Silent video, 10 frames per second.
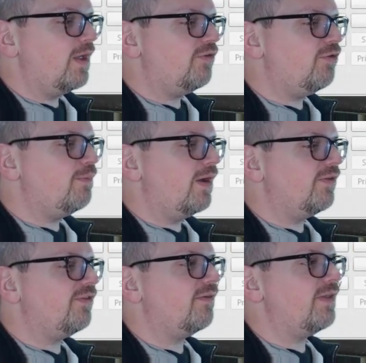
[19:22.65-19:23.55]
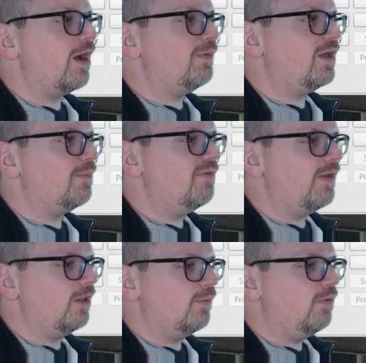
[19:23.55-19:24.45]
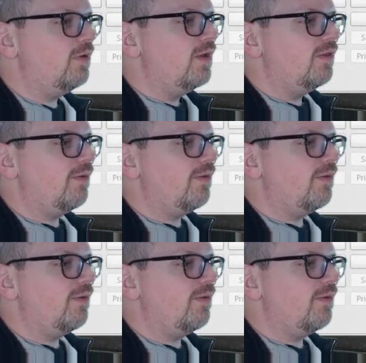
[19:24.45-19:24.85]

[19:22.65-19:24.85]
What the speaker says: extra buttons have now become available.